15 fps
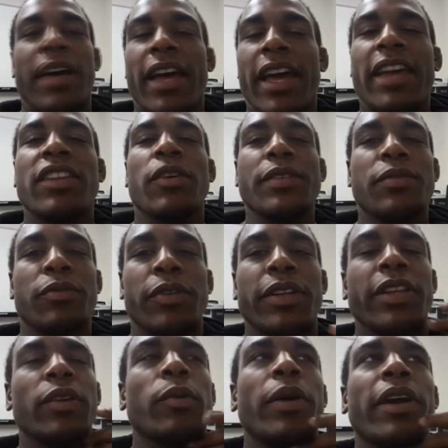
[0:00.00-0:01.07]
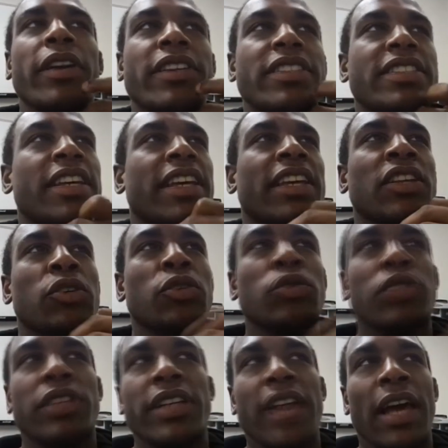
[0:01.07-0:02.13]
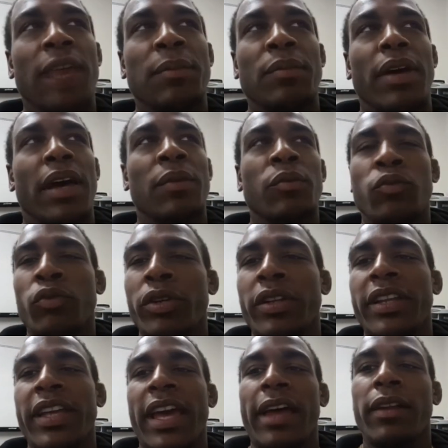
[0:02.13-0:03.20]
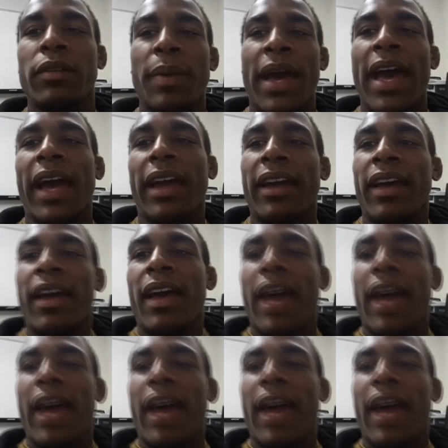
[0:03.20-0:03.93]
And, you know, what's really weird is, like, usually I'm really held back.